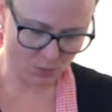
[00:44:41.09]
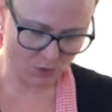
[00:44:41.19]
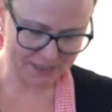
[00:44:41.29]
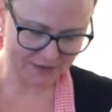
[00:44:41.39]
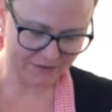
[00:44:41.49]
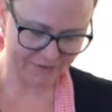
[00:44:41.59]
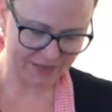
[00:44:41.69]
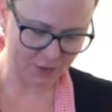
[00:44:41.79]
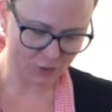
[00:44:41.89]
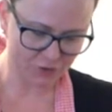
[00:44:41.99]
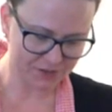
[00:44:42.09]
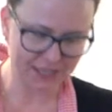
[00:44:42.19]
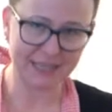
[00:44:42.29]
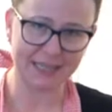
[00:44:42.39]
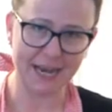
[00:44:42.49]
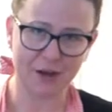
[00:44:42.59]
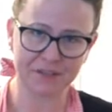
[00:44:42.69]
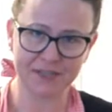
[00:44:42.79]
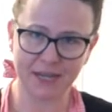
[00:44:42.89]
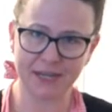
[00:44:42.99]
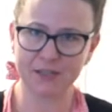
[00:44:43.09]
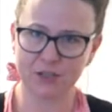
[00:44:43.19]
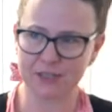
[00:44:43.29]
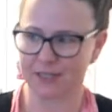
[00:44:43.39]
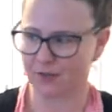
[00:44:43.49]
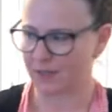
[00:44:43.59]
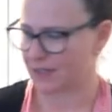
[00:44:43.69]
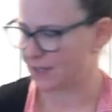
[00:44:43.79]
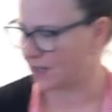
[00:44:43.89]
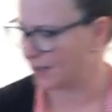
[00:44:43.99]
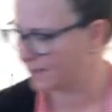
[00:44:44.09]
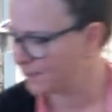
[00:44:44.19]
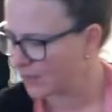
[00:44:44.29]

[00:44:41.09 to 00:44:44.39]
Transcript: Once it feels like the outside, you can tell that it's done.